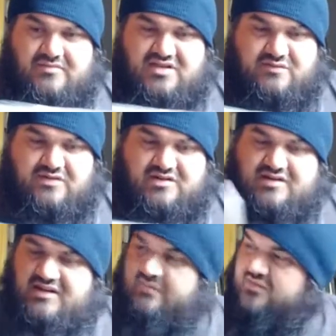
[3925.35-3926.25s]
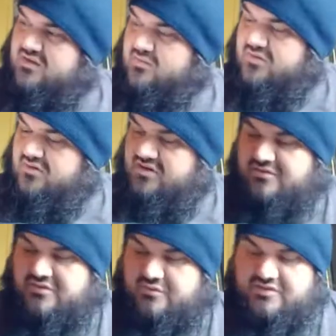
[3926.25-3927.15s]
This one doesn't have a number on
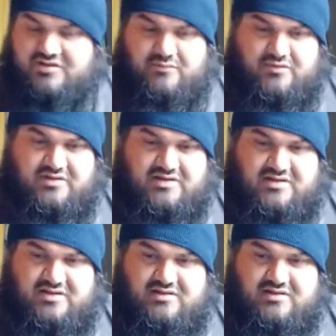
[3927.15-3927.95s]
it. I don't know which the one this